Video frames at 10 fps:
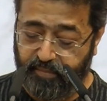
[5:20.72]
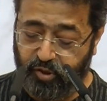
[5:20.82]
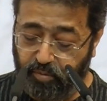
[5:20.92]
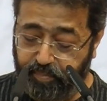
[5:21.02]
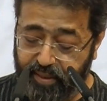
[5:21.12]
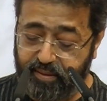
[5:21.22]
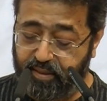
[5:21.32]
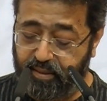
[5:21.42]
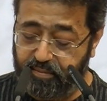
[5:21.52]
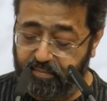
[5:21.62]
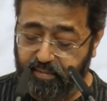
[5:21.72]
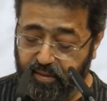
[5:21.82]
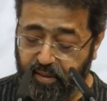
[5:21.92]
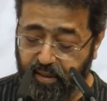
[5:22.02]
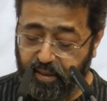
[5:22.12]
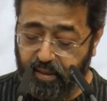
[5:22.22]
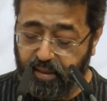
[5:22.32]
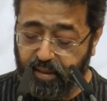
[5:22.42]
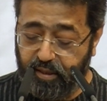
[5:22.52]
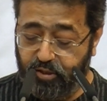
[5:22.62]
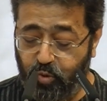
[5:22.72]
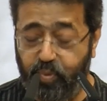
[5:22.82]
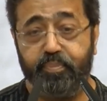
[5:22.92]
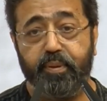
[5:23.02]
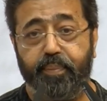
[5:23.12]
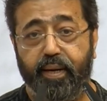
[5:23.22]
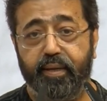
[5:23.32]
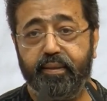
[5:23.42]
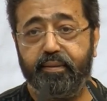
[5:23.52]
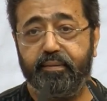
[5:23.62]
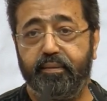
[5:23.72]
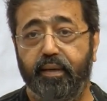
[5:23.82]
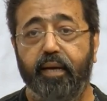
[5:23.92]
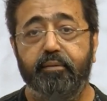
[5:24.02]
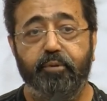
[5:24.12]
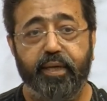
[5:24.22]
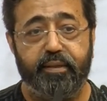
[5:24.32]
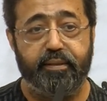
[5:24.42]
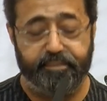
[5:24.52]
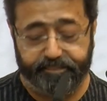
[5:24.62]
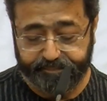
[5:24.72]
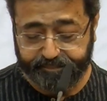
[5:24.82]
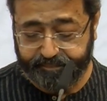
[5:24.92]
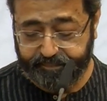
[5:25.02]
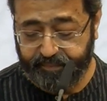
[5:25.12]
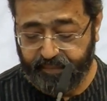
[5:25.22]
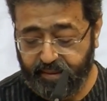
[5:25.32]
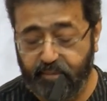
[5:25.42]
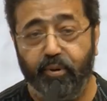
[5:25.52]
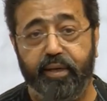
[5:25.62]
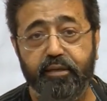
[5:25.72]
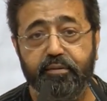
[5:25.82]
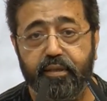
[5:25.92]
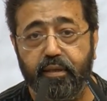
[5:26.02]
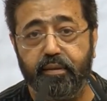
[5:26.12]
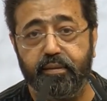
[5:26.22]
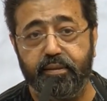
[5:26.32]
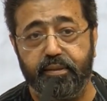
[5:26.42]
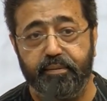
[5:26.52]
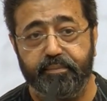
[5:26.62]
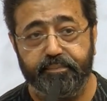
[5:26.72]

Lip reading: So best is to be prepared and wait when it returns,